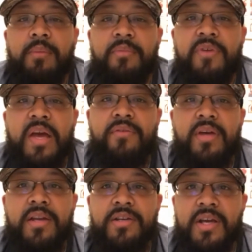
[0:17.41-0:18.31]
If you haven't
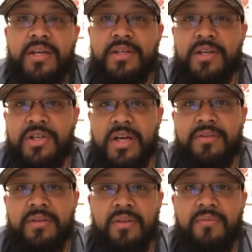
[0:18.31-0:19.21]
had a chance yet, check
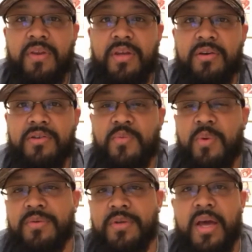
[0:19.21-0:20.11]
out the other videos.
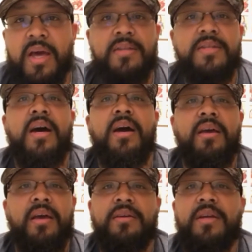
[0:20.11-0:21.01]
One was on how to tie
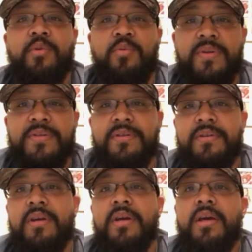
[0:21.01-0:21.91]
a double
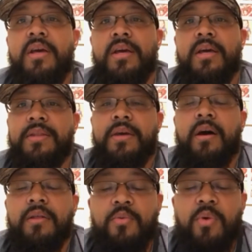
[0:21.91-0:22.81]
Windsor, and the
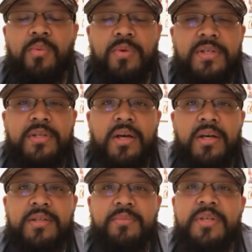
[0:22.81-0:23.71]
other one was
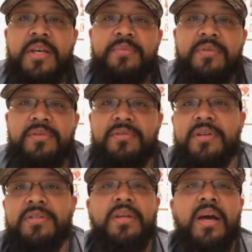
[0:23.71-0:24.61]
some tips and
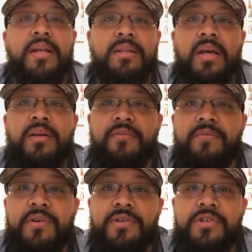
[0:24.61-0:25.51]
tricks on how to land your
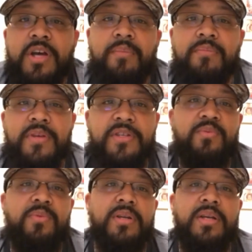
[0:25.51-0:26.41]
first job. This
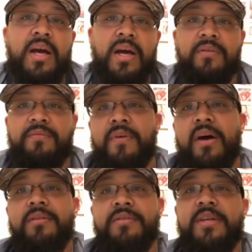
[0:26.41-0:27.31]
one kind of
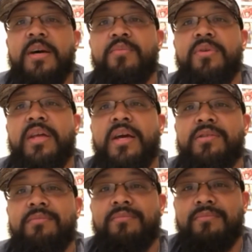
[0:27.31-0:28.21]
follows up with
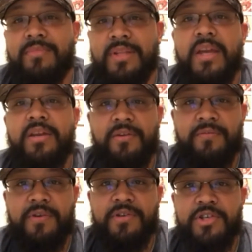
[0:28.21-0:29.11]
that landing your
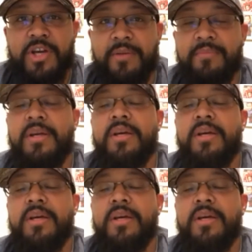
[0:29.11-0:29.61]
first job.